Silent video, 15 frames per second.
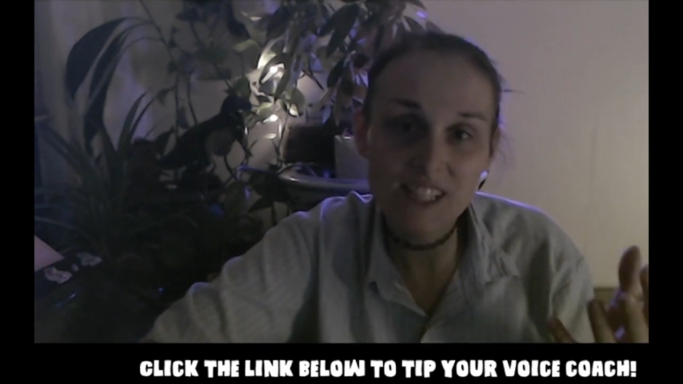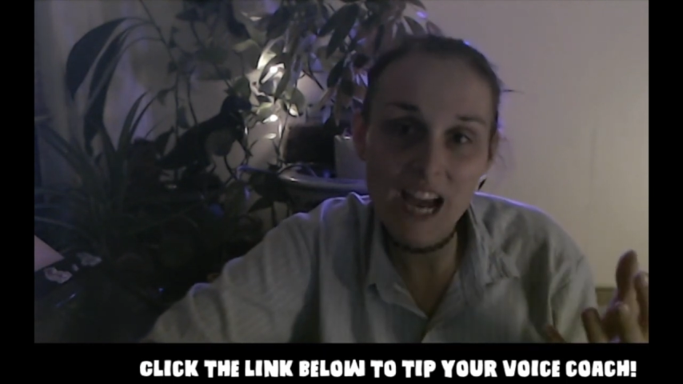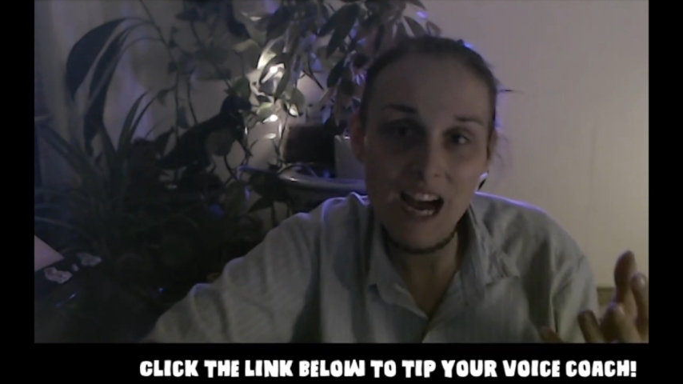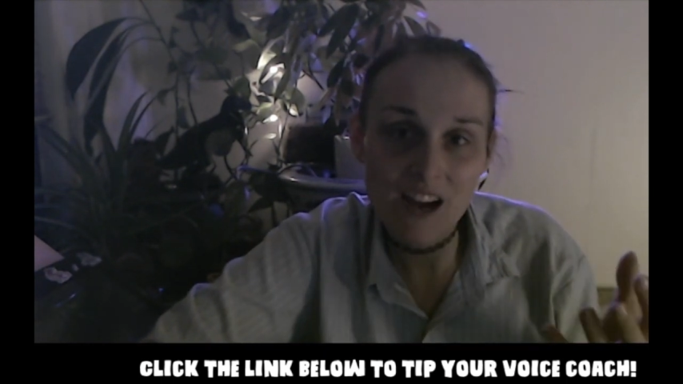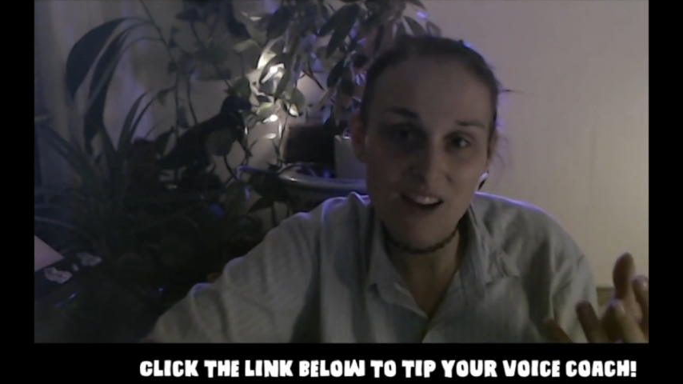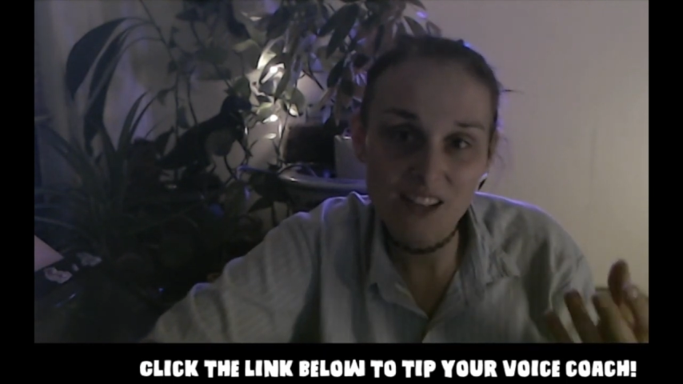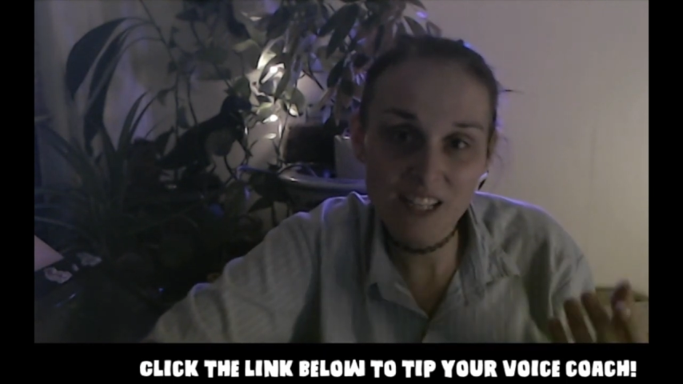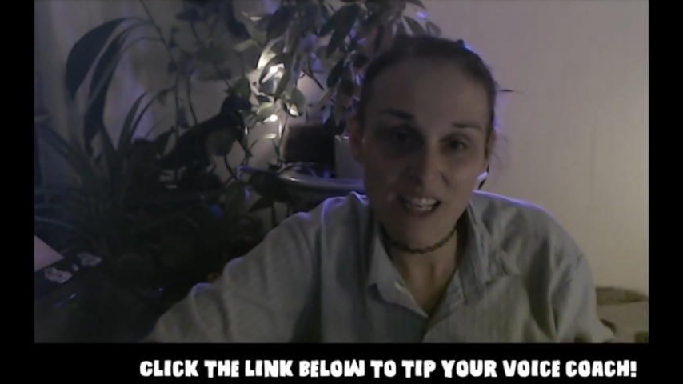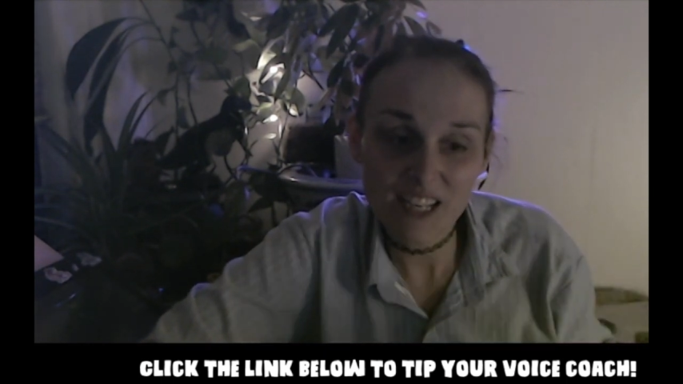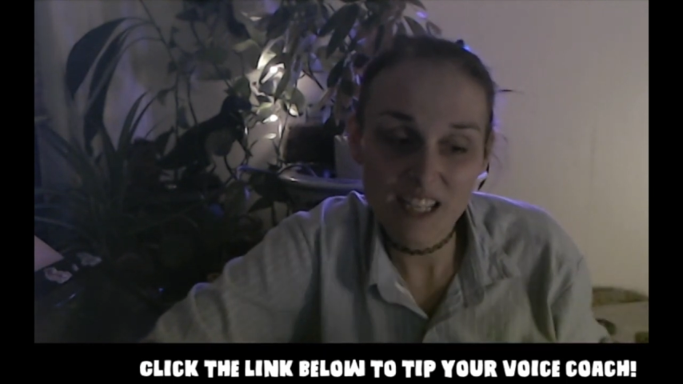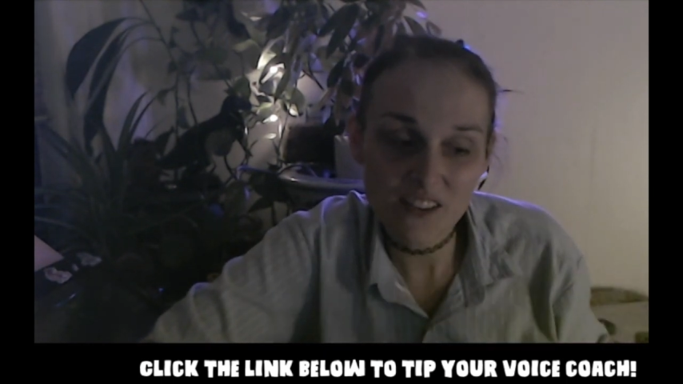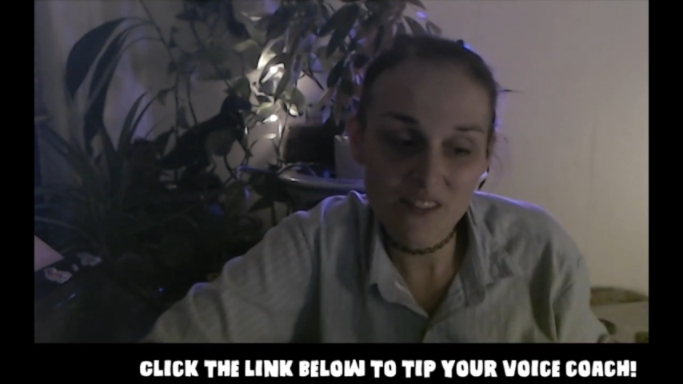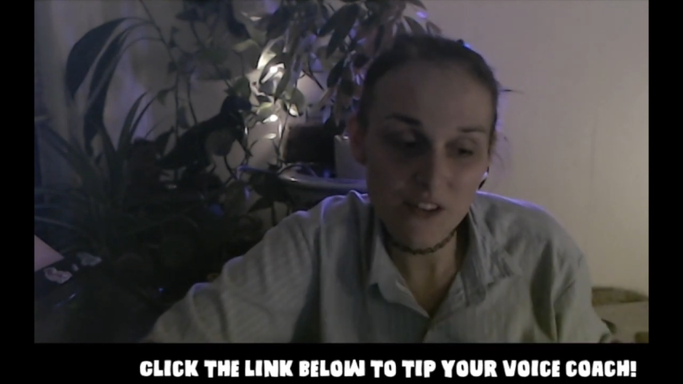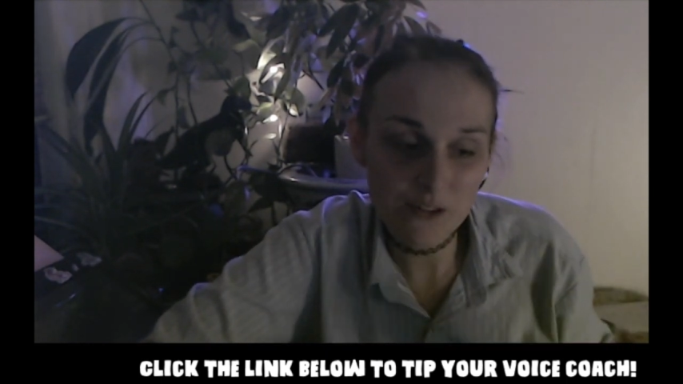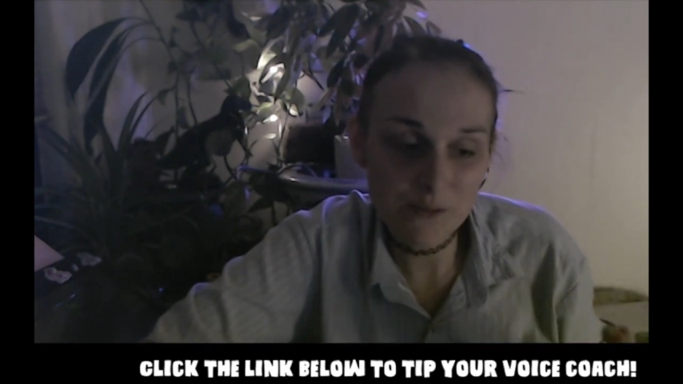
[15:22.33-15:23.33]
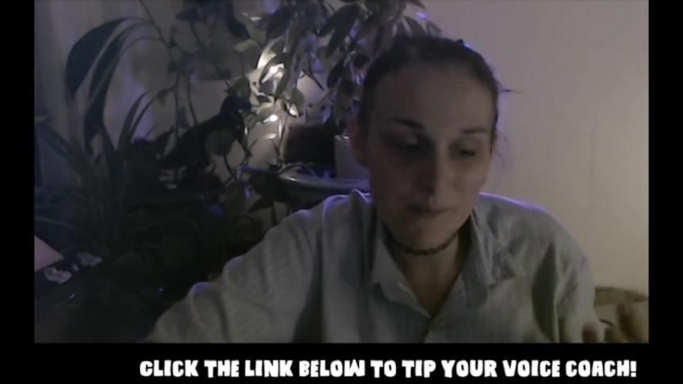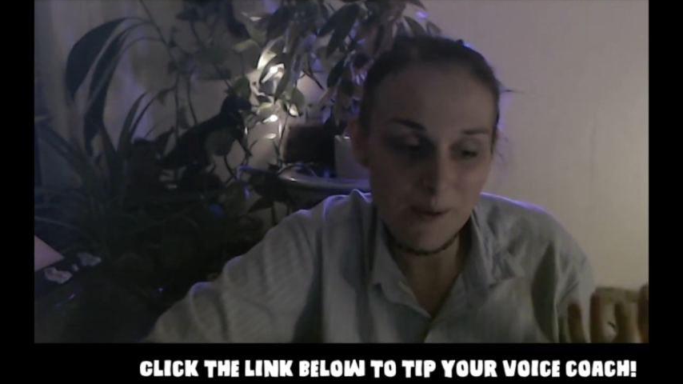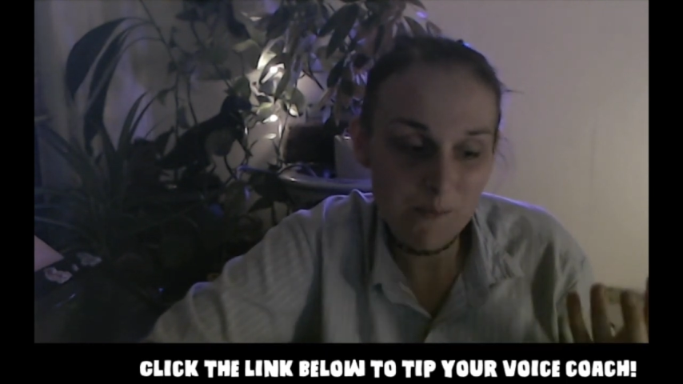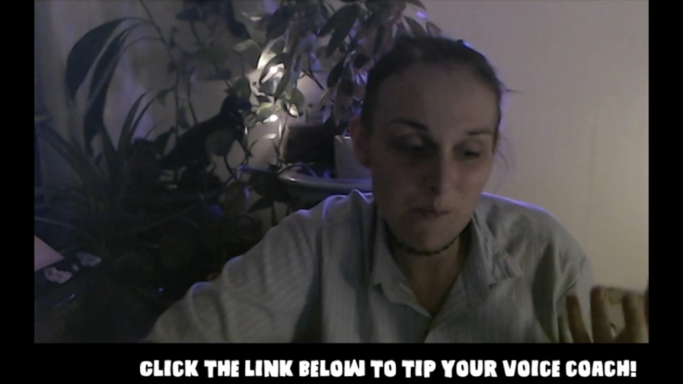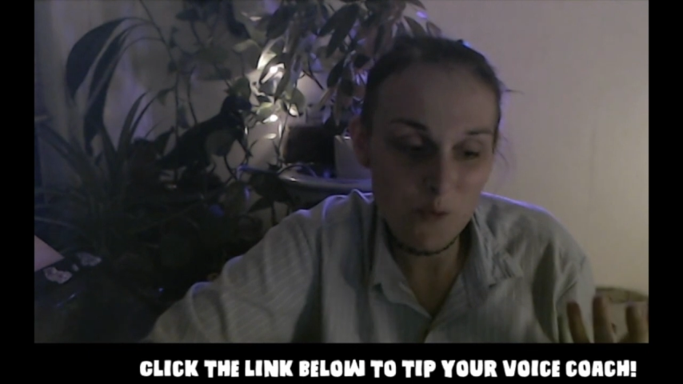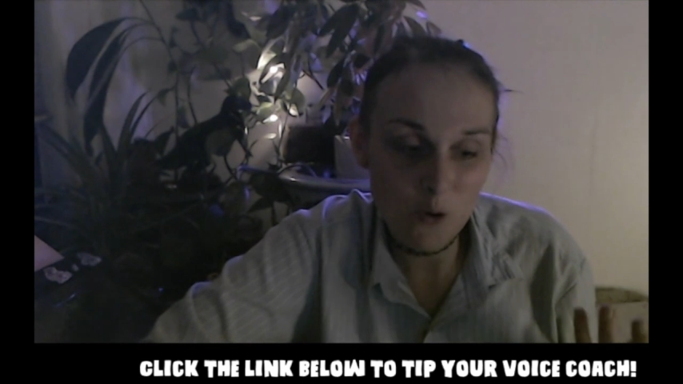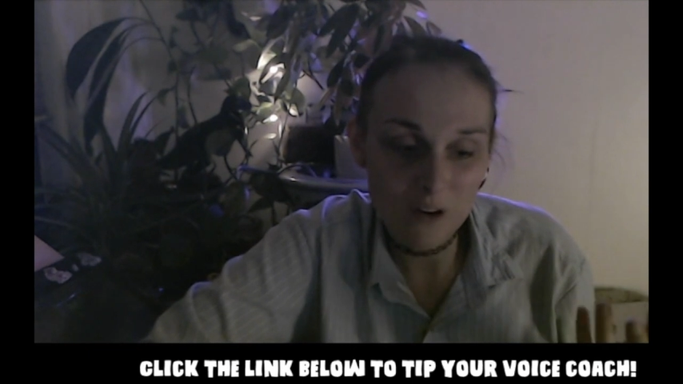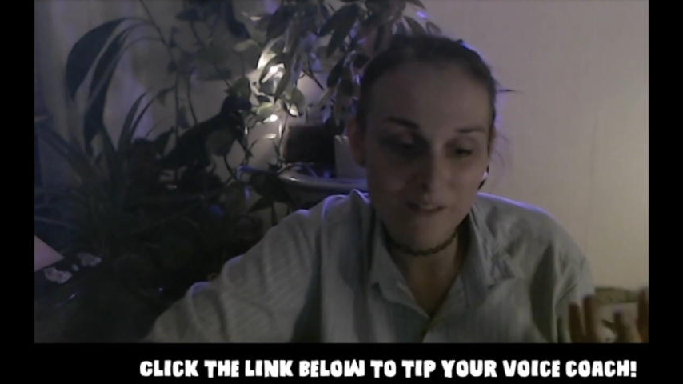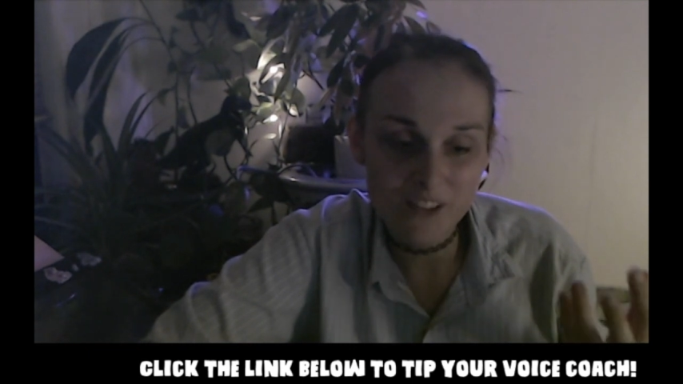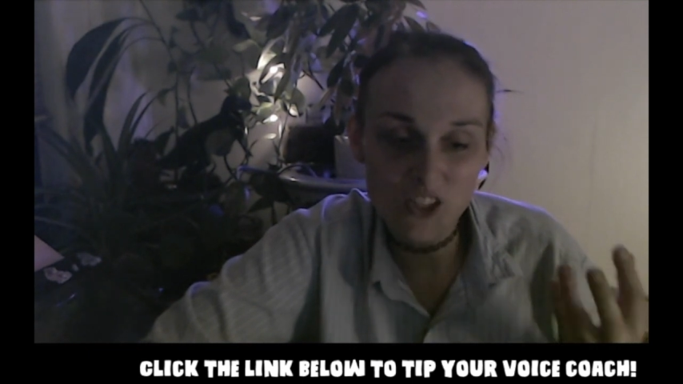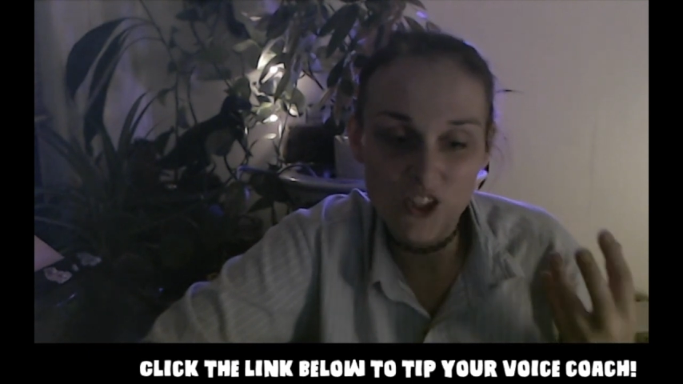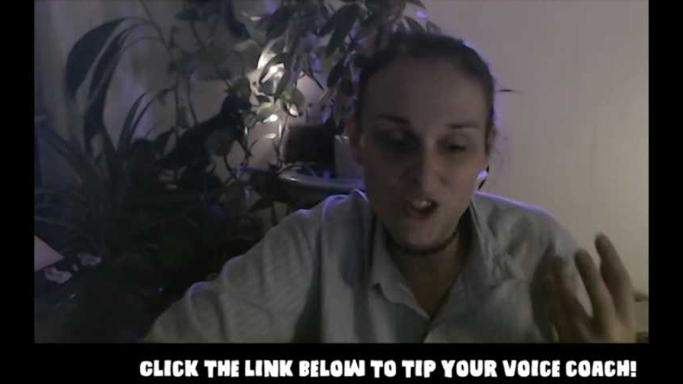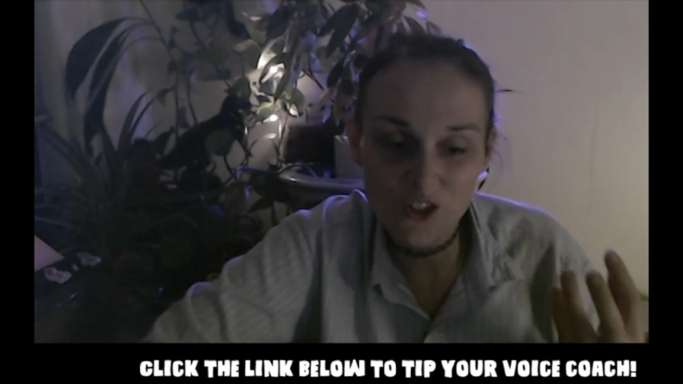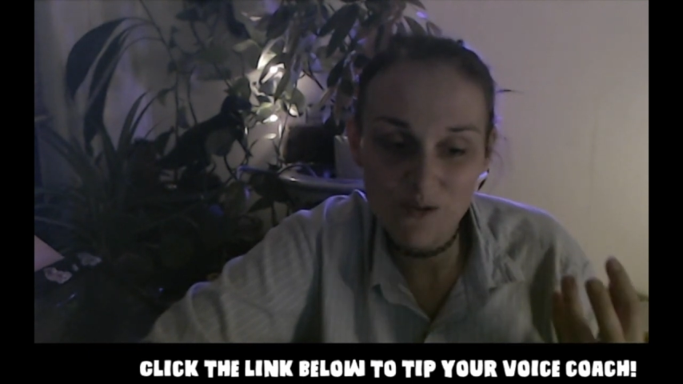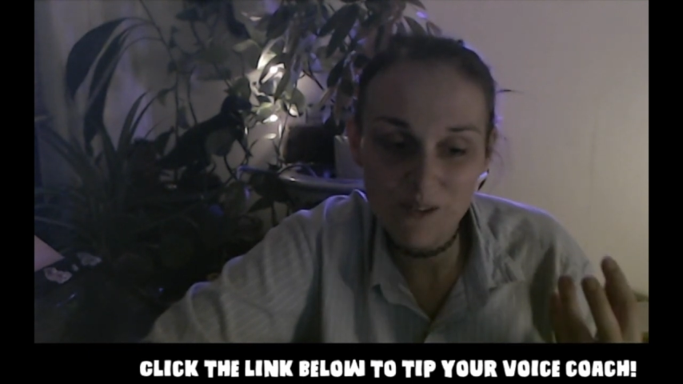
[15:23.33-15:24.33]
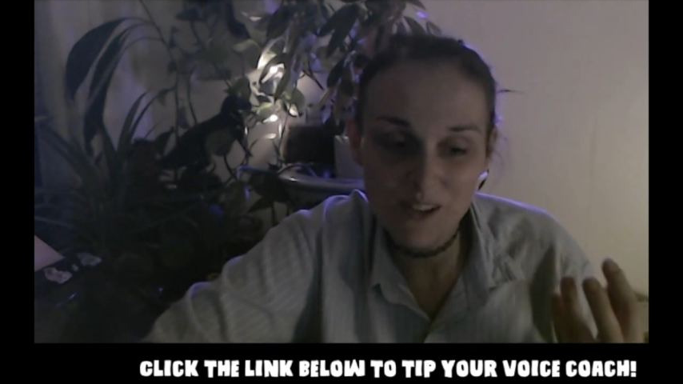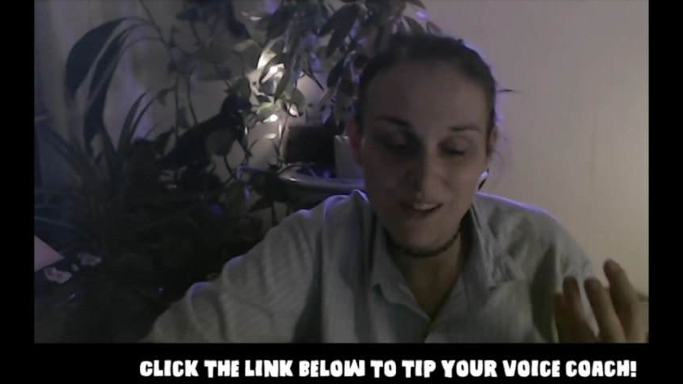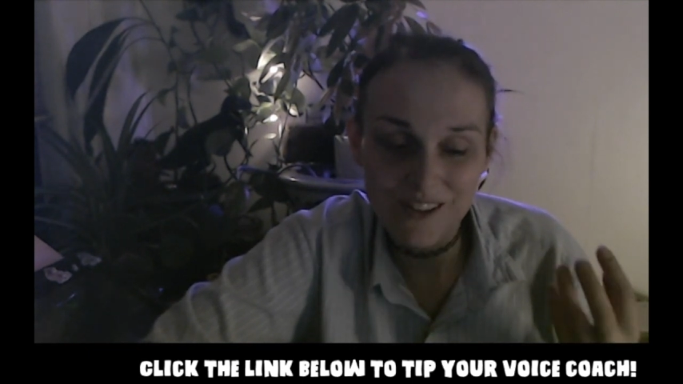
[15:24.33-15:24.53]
It can give you a bit more of a shrill,